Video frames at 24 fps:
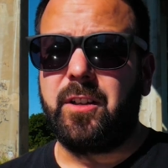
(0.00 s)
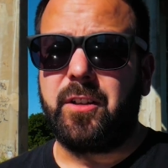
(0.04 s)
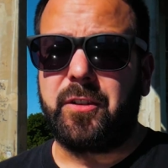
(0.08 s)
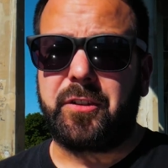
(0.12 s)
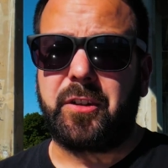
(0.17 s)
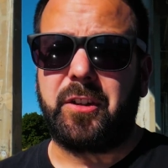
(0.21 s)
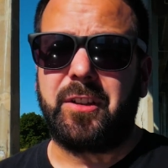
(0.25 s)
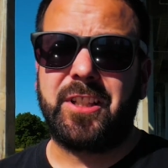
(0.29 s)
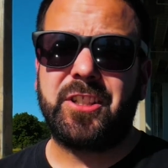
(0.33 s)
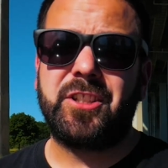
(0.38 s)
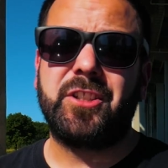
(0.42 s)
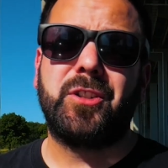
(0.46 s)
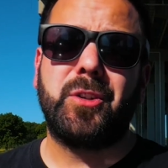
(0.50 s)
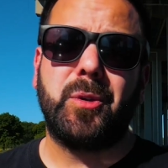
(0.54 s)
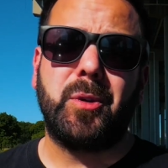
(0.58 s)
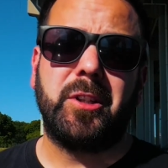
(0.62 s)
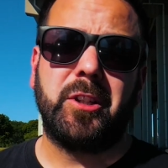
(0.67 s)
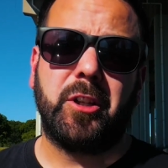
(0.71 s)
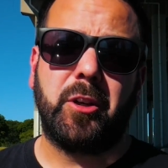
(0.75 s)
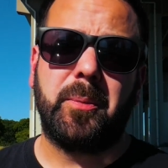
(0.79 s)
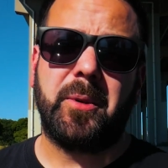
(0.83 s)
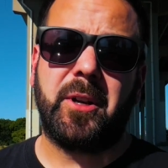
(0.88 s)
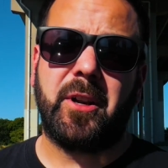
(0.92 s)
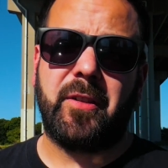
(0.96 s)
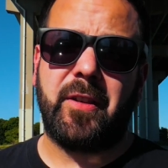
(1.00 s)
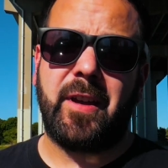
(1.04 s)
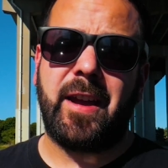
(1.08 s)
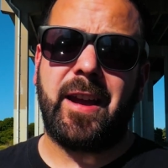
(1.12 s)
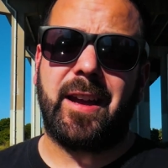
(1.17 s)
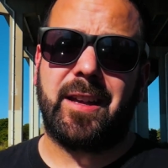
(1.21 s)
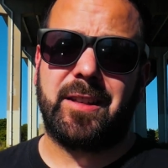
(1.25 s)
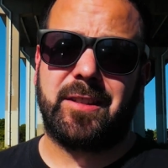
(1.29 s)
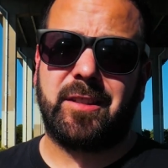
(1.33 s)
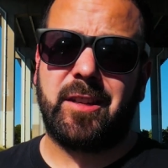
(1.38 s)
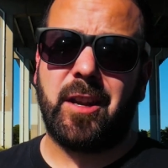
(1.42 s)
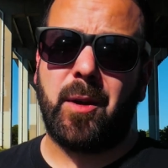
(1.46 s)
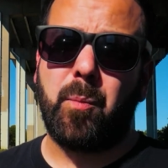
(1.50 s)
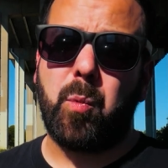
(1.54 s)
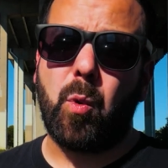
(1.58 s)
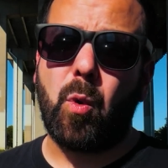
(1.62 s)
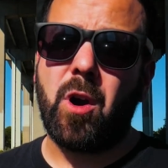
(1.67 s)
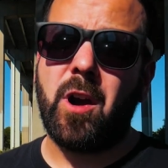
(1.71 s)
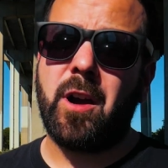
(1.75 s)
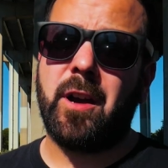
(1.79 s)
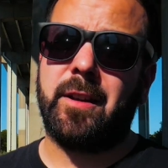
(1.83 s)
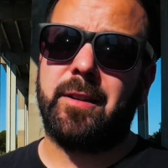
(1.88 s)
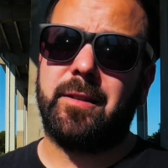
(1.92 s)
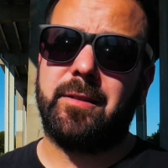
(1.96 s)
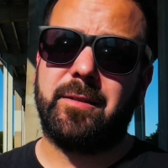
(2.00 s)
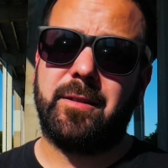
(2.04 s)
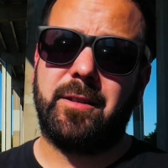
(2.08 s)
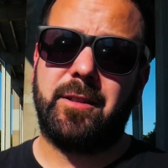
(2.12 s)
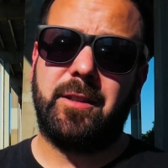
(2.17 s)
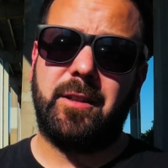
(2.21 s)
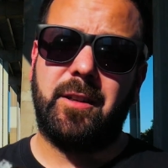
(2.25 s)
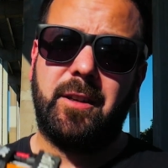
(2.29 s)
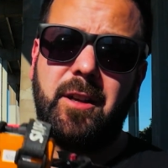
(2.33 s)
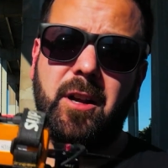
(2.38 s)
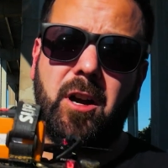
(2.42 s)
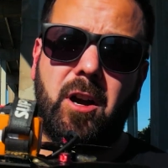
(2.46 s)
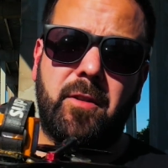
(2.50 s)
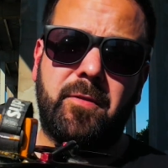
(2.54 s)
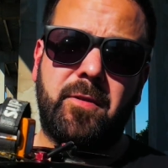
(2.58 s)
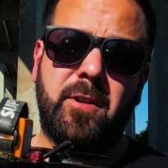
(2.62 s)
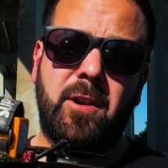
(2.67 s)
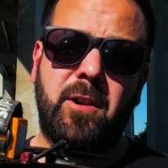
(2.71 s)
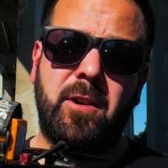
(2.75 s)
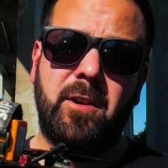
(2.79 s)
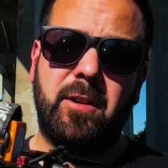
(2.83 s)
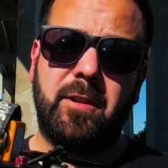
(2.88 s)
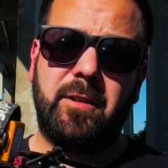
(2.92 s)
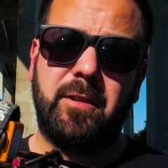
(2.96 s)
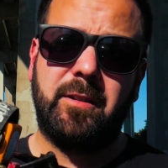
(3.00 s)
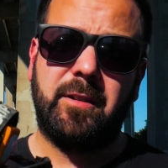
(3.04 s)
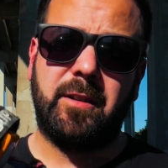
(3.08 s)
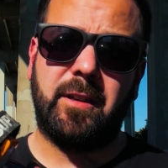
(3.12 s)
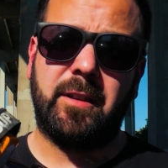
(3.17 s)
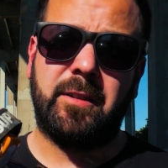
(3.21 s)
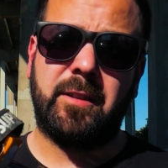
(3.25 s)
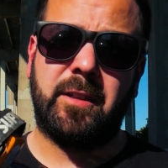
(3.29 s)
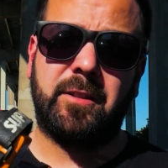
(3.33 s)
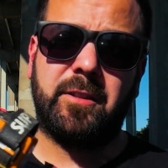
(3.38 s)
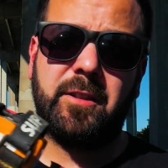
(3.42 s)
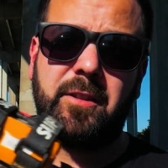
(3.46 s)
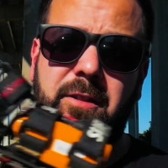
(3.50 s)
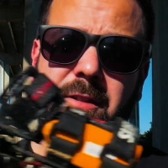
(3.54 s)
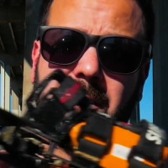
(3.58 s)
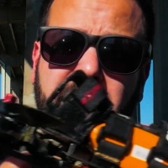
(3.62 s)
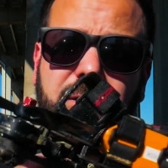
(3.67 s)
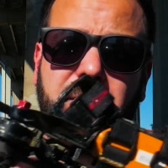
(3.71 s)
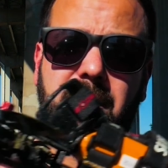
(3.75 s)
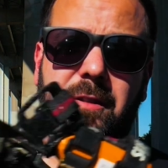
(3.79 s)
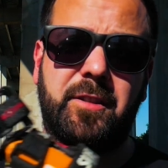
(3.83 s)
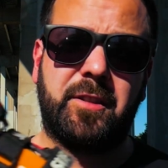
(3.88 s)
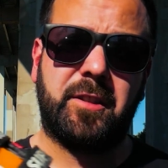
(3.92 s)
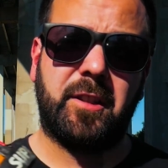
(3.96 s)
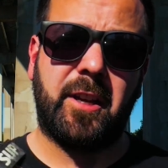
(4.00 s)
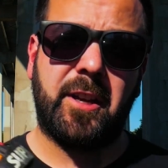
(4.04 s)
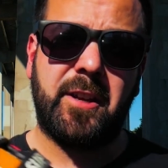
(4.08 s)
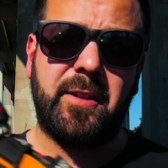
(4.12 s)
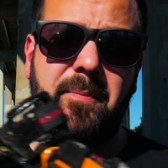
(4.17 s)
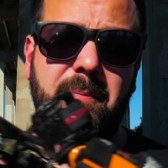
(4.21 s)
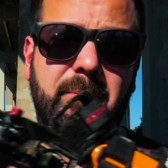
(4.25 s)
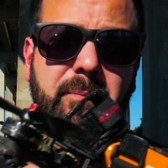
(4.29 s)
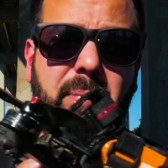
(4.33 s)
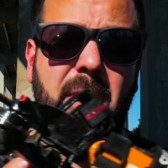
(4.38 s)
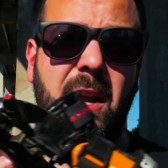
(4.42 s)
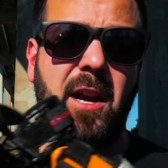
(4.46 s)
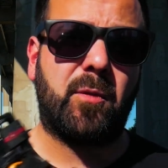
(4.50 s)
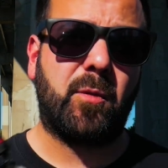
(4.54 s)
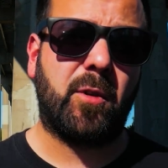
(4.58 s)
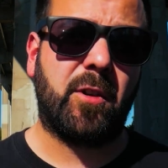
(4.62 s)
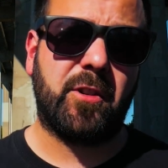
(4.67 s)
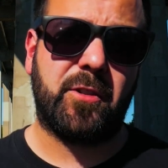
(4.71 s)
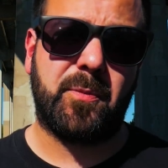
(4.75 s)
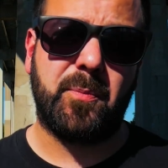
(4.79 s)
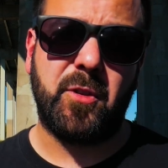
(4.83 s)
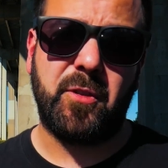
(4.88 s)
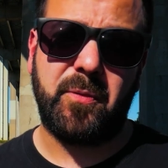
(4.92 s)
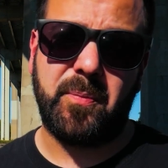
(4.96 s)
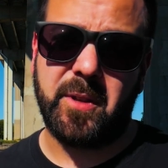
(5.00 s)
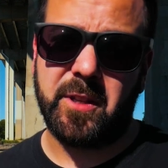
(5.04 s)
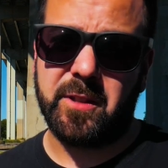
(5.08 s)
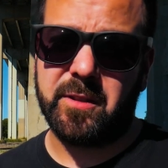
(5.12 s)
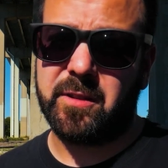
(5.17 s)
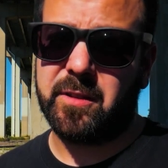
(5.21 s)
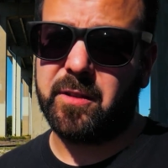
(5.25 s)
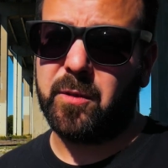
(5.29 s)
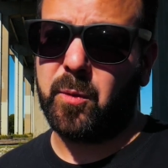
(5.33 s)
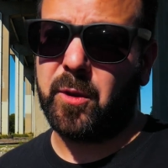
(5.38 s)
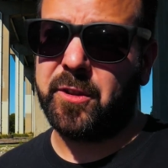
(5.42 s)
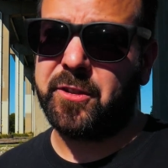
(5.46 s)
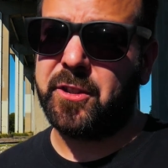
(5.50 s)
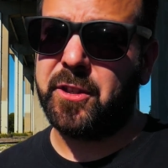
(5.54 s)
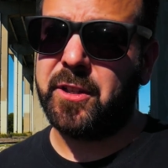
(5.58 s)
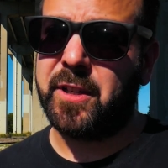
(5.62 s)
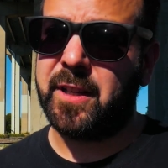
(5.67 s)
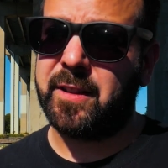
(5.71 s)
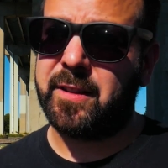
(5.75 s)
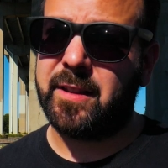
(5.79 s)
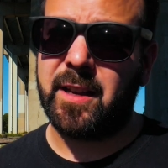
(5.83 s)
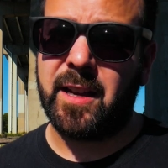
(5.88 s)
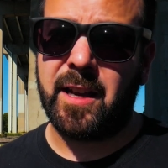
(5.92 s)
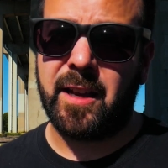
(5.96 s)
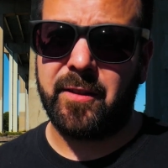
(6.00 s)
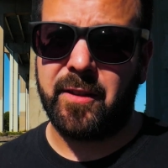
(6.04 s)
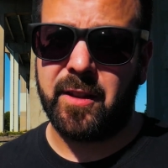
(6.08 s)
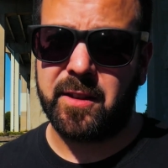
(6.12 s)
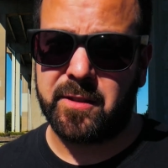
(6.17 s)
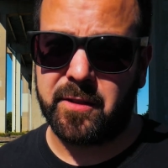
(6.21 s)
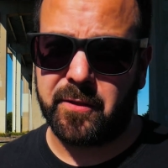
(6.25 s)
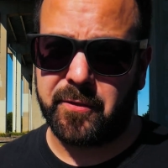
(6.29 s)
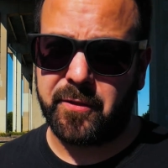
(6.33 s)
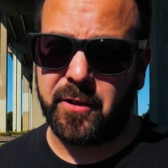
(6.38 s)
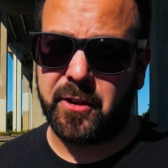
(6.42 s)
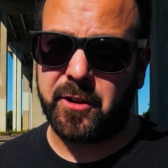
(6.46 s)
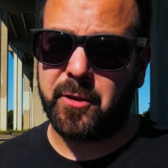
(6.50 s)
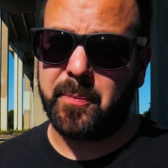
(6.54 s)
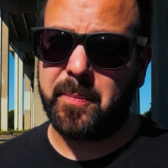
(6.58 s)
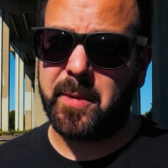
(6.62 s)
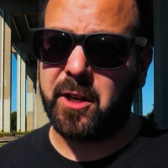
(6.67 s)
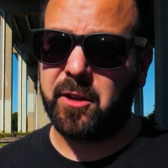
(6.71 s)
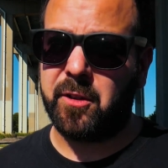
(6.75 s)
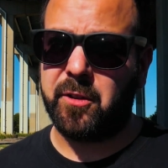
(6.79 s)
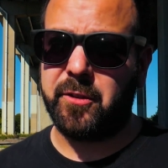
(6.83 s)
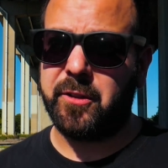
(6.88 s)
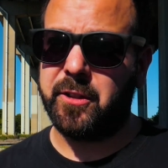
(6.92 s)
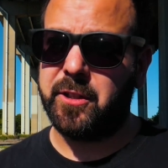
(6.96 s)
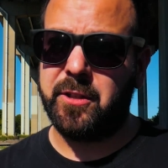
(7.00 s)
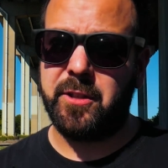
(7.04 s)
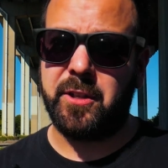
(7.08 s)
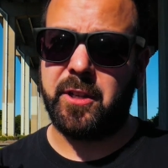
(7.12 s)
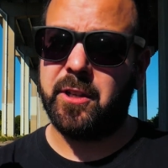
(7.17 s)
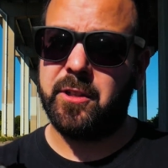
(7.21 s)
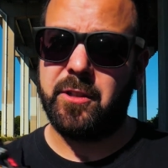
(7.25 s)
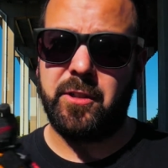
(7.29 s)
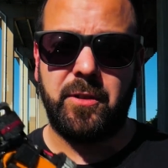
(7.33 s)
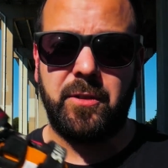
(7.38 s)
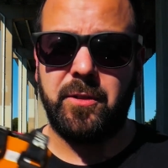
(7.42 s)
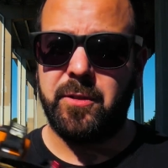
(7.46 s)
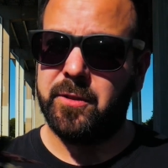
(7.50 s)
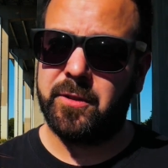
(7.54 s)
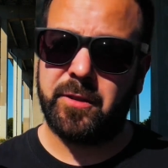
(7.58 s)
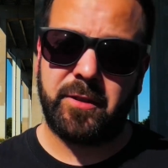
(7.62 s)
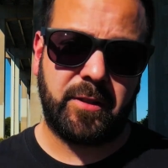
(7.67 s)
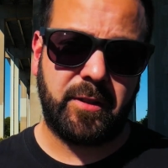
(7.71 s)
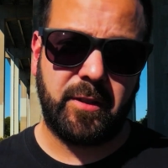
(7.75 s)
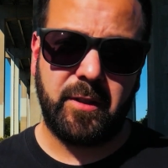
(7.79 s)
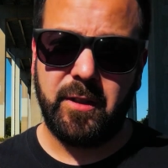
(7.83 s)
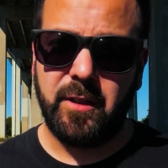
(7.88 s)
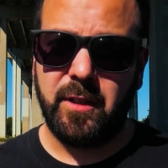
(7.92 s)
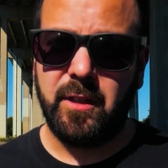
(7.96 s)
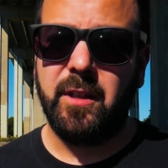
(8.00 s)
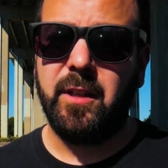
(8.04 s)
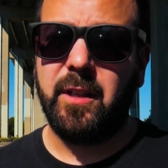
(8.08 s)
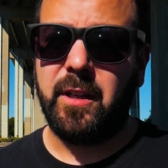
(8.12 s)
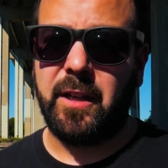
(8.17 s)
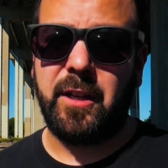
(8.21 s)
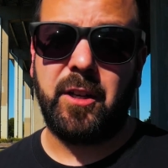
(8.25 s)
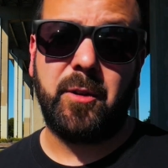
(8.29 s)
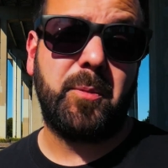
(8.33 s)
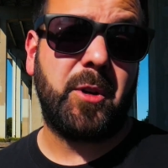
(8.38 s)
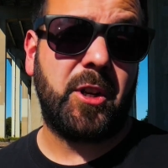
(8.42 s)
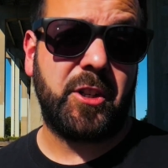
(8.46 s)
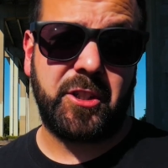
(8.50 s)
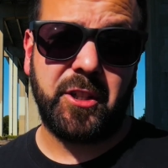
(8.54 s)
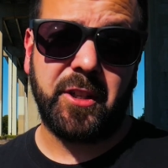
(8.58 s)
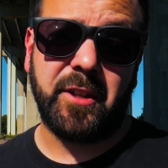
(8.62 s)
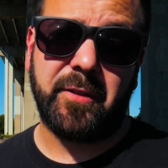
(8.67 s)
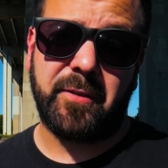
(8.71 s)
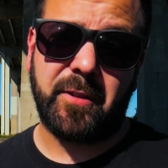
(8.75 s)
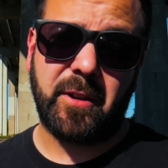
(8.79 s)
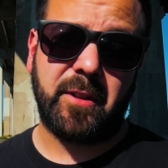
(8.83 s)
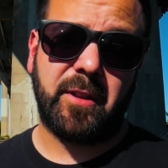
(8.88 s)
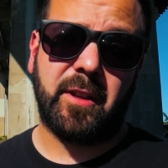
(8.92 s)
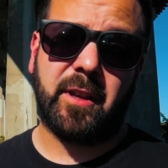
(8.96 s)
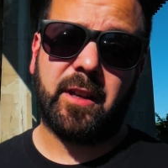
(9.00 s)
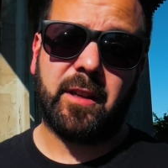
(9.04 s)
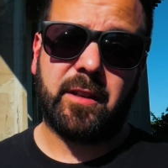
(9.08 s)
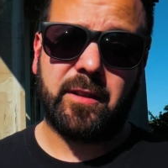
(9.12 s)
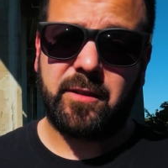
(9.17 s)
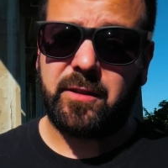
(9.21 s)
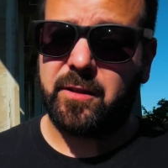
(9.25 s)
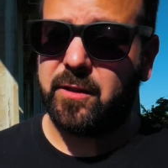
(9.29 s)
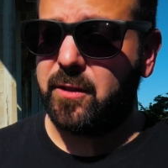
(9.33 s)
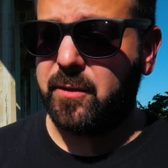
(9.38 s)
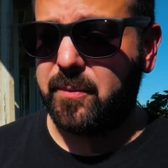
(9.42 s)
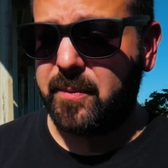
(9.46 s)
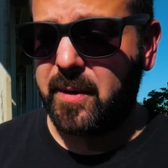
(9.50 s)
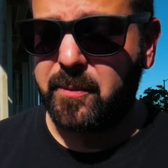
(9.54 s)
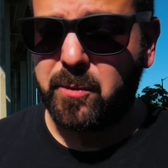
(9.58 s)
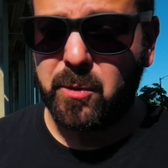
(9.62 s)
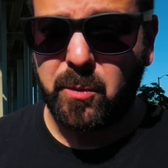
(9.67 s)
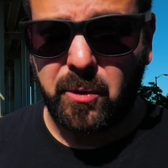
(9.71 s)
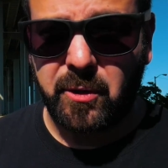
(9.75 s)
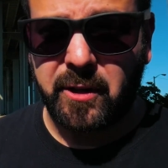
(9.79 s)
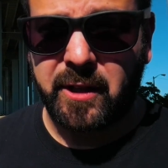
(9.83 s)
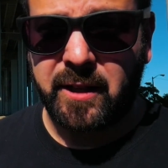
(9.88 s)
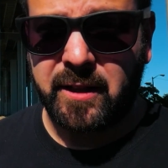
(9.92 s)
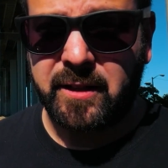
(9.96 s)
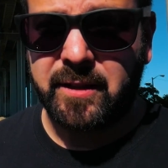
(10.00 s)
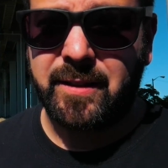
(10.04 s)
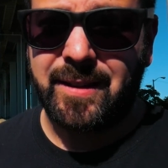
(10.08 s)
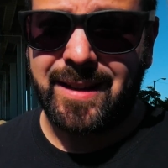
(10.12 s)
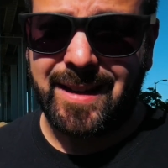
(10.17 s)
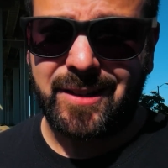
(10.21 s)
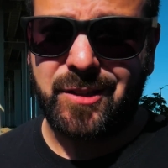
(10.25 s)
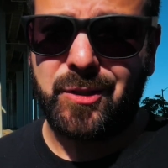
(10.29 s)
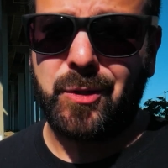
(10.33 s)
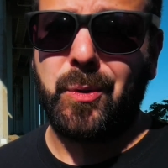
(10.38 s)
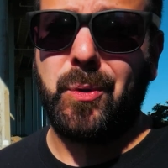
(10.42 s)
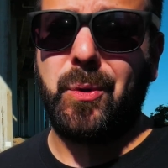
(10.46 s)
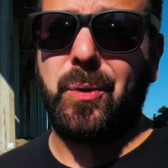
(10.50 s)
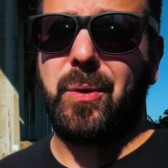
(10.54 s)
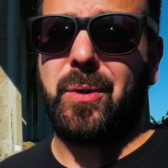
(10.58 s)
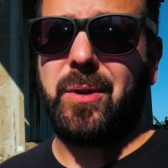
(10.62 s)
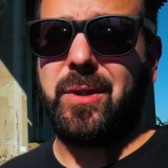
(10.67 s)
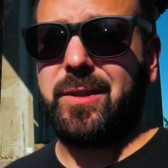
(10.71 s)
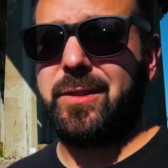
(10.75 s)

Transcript: So let's do a little bit of that. Step one, hover and then just slight backwards movements. And once you get that, that's a fundamental that you can use in a bunch of different things. So maybe we'll get into that too.